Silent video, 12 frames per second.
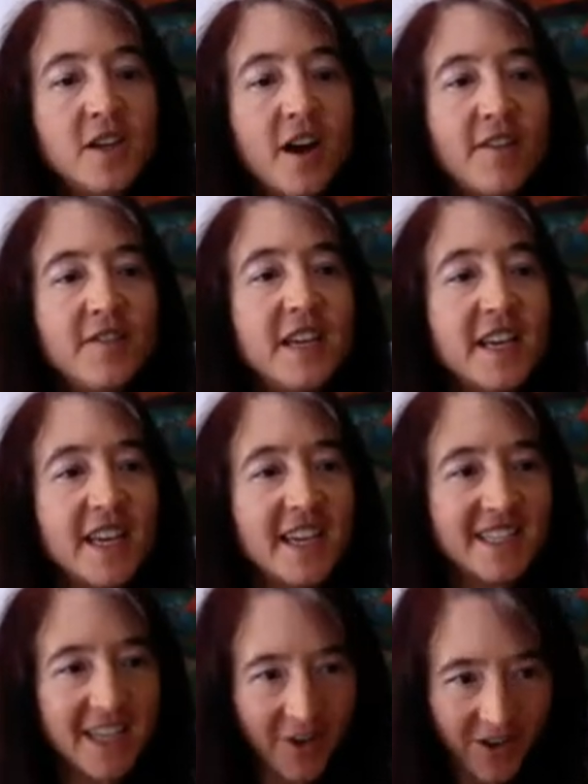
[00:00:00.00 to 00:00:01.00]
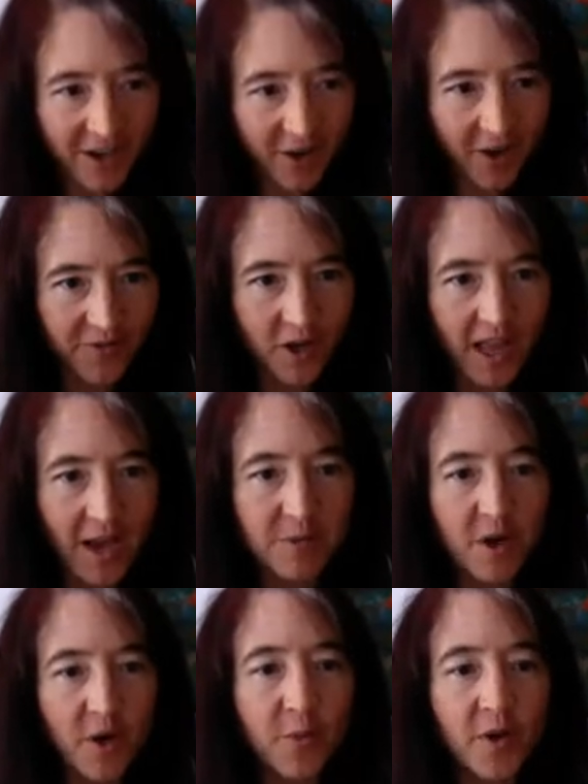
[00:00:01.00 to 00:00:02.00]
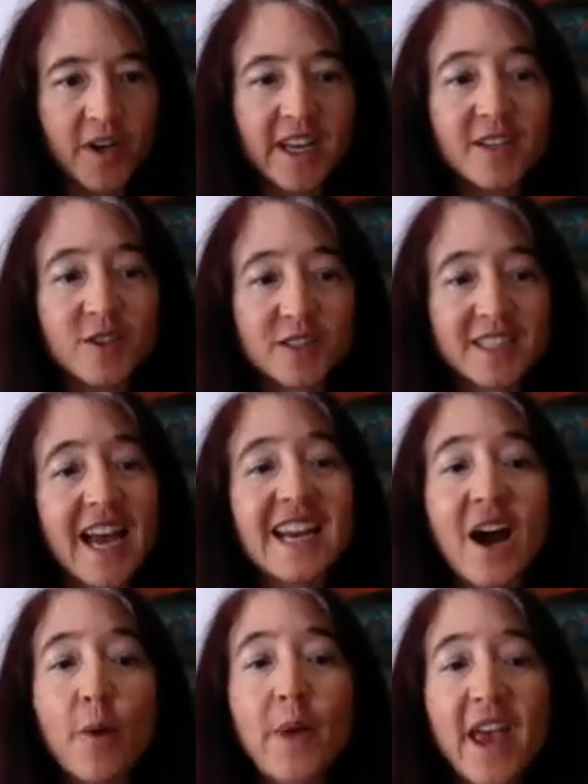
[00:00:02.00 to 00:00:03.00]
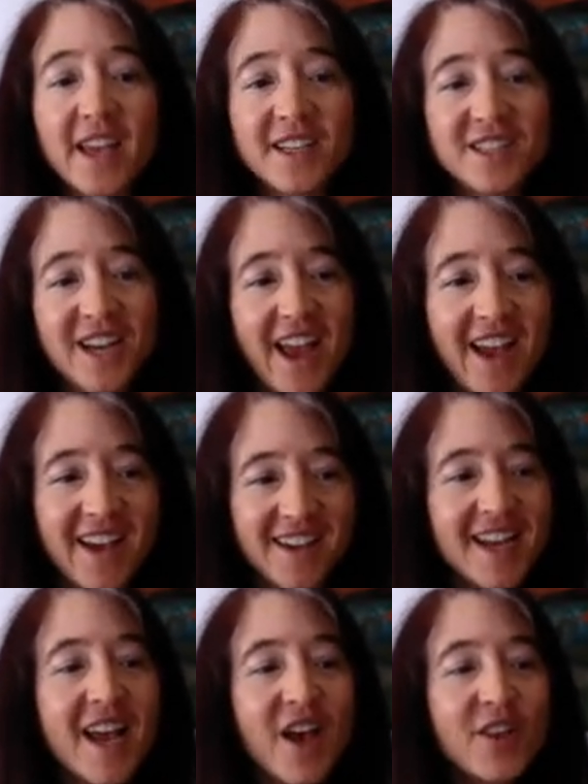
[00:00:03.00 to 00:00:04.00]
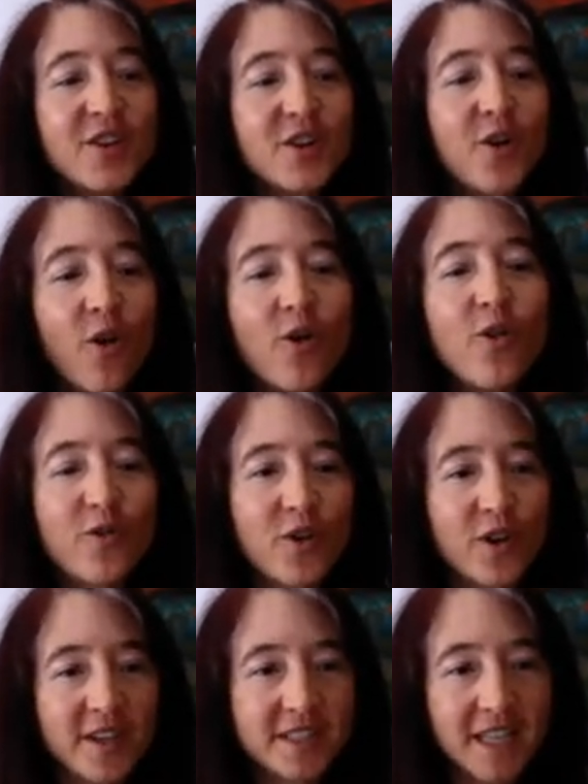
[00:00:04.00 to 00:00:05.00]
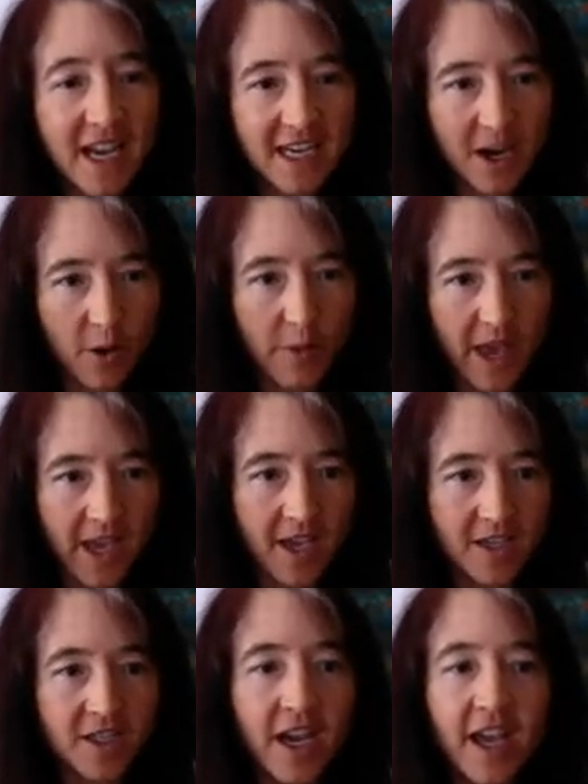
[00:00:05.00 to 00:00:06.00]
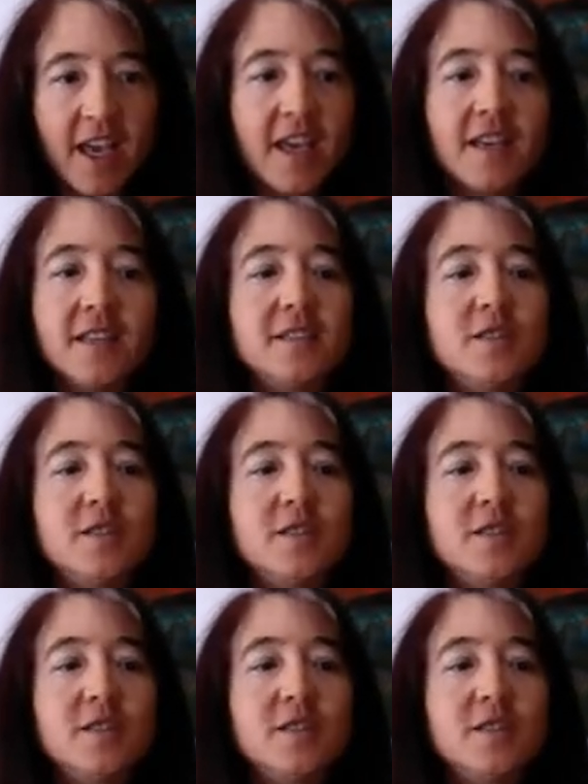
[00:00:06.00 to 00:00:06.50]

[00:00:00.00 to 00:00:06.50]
of the interior of your lab notebook is your sign out page, and the goal for the sign out page is